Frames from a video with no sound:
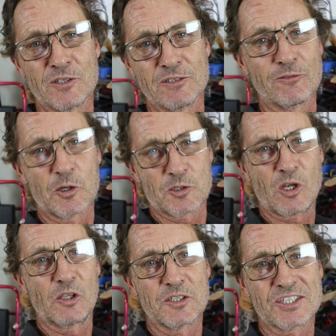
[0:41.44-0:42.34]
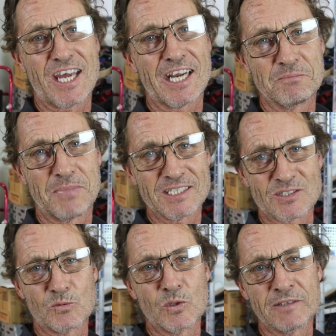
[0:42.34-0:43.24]
that you've got a solid starting base
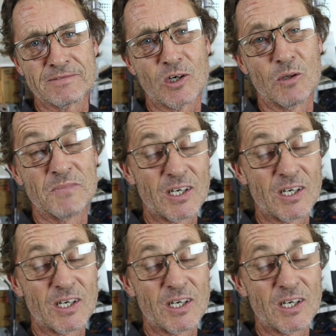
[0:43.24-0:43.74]
to work from.